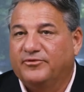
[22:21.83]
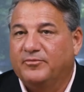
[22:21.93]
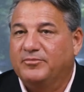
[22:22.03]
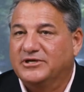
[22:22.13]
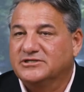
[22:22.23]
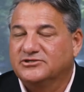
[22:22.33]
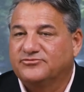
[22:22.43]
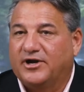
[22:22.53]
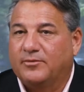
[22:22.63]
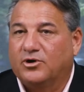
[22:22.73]
from a business
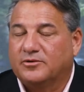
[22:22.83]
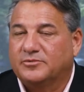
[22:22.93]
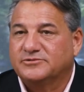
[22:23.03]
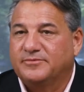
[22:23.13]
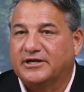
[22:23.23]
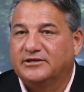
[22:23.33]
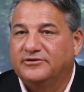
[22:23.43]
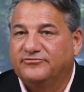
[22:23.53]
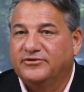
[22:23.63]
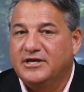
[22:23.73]
framework perspective.